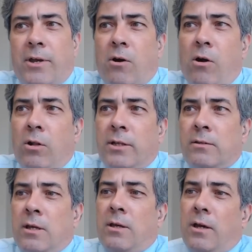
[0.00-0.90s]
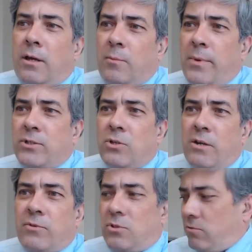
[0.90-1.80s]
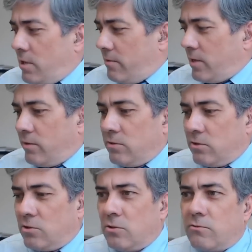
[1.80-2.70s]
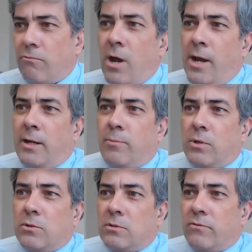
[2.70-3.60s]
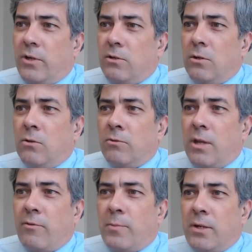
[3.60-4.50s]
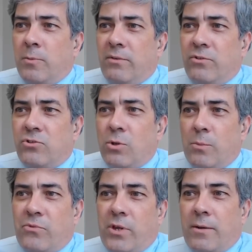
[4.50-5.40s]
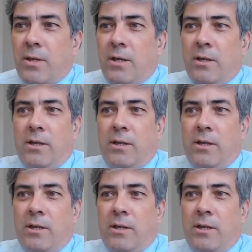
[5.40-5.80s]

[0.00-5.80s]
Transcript: They call it, uh, let me make sure I have this, I have to get this just right, because if I don't, everybody will be so upset.